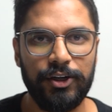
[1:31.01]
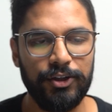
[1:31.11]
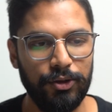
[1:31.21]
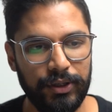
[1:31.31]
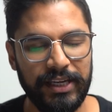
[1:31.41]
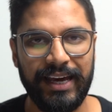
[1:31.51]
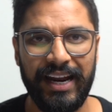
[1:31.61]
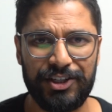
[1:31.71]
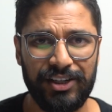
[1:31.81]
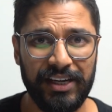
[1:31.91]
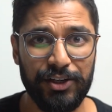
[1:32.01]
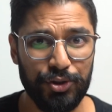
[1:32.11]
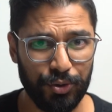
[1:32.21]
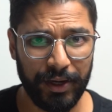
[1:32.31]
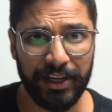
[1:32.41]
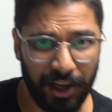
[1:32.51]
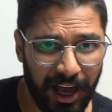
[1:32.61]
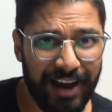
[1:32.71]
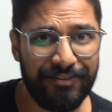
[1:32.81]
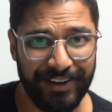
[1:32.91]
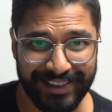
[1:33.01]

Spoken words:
you're looking at actually enjoying life